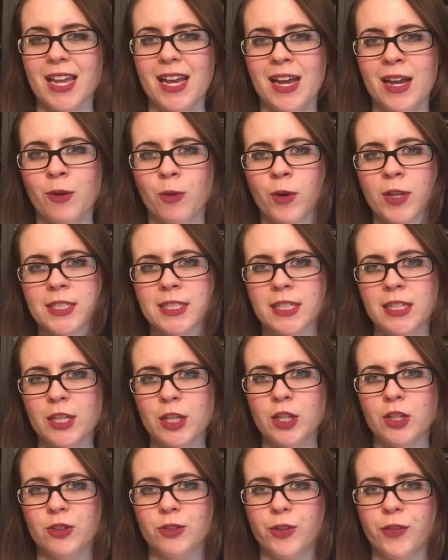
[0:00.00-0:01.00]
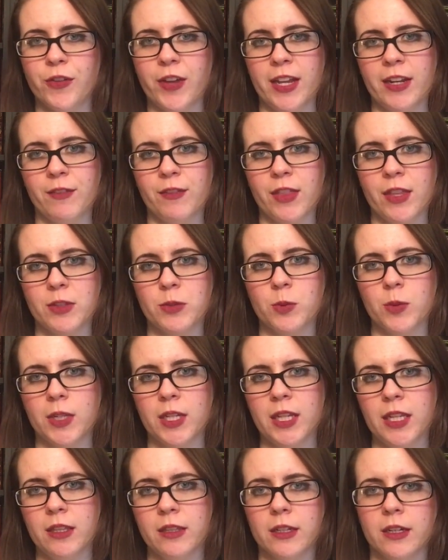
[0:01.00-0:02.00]
I wasn't a huge fan of this one
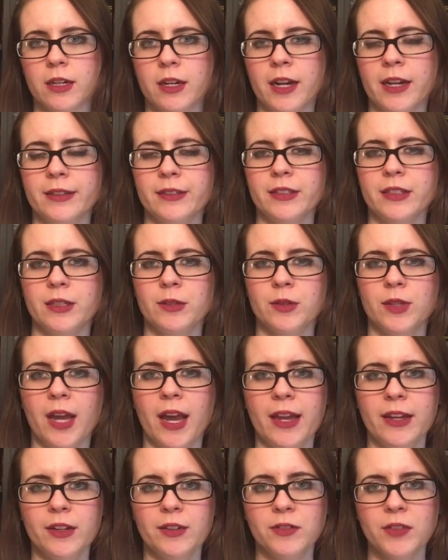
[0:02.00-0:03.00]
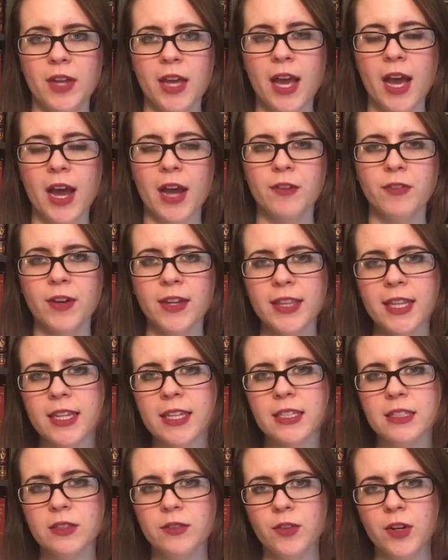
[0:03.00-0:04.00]
either. I find that
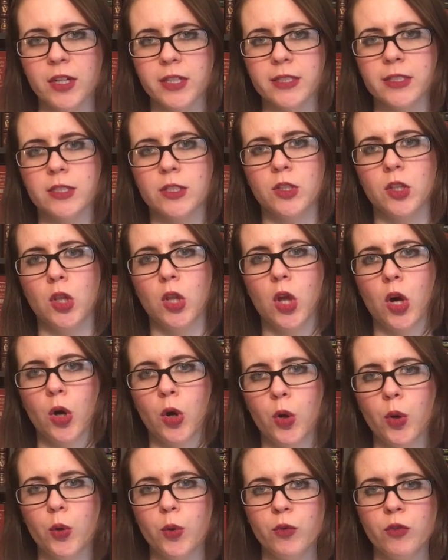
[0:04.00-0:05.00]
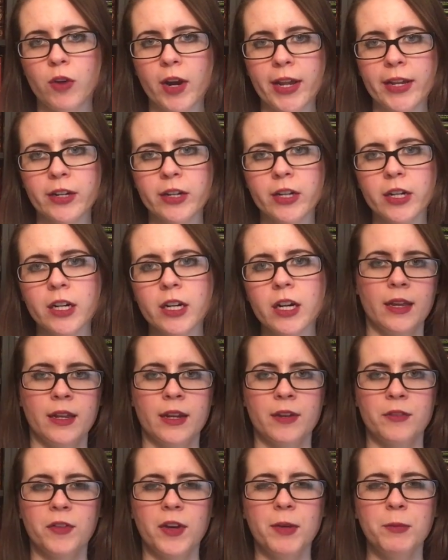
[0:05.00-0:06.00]
he's a very slow writer, and
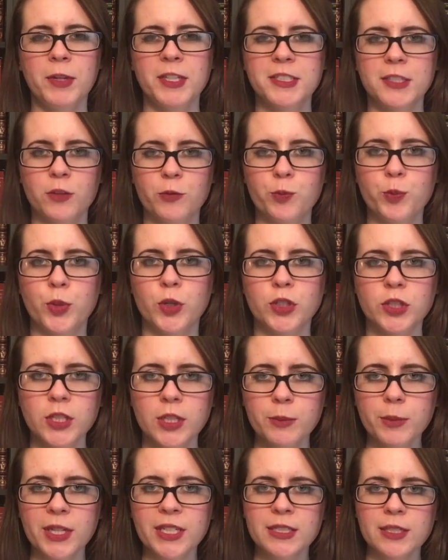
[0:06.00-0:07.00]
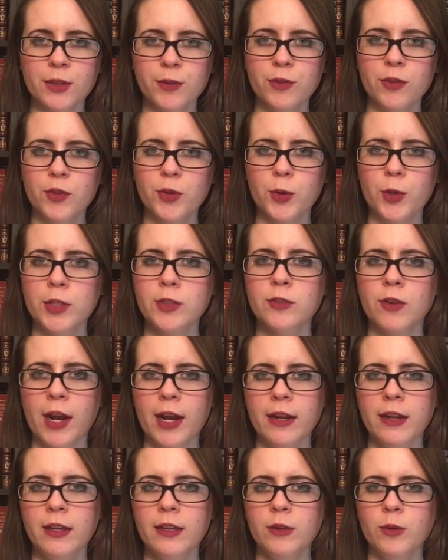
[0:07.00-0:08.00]
I find myself pushing myself through his
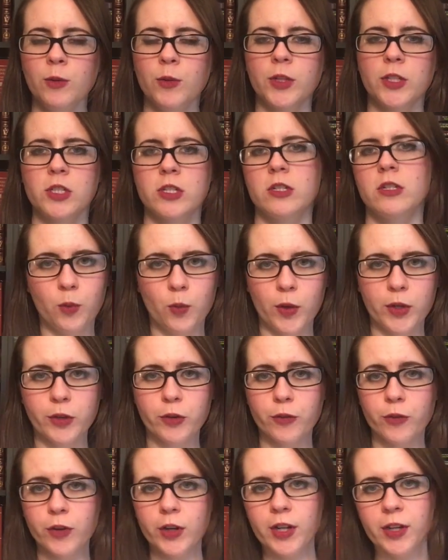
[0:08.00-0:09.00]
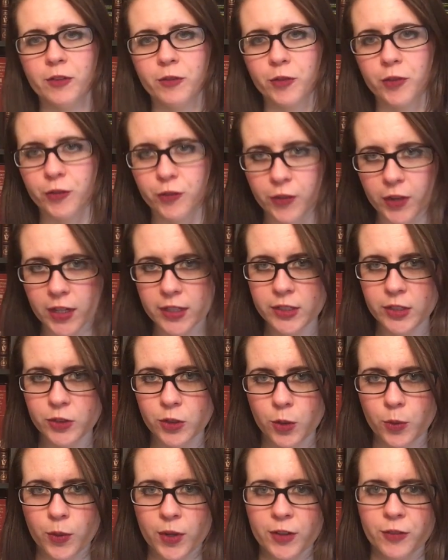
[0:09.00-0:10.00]
writing, which when you're reading for fun, you
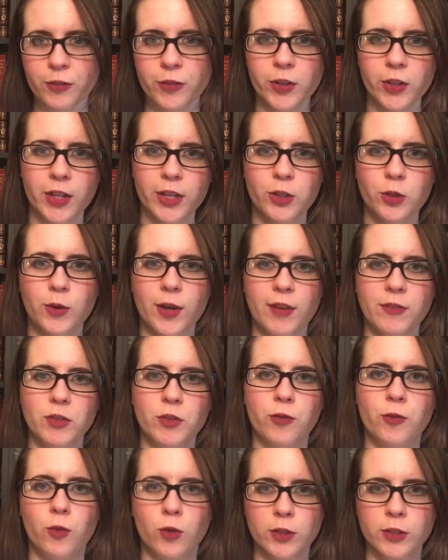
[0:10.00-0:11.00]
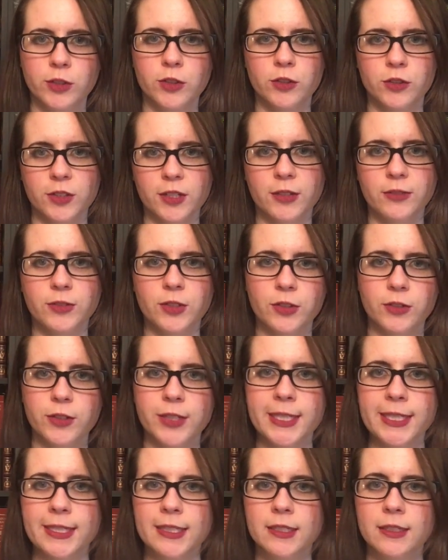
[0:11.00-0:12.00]
don't want to feel like you have to force yourself to
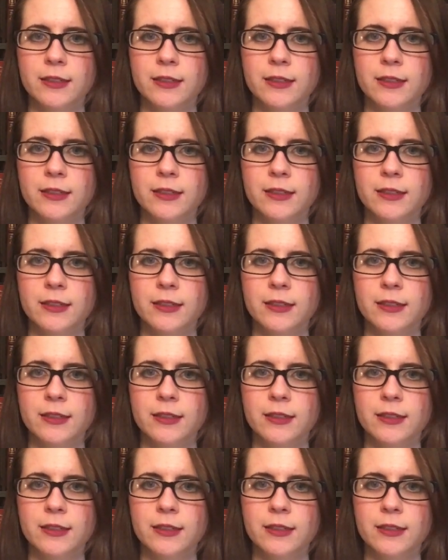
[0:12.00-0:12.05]
read.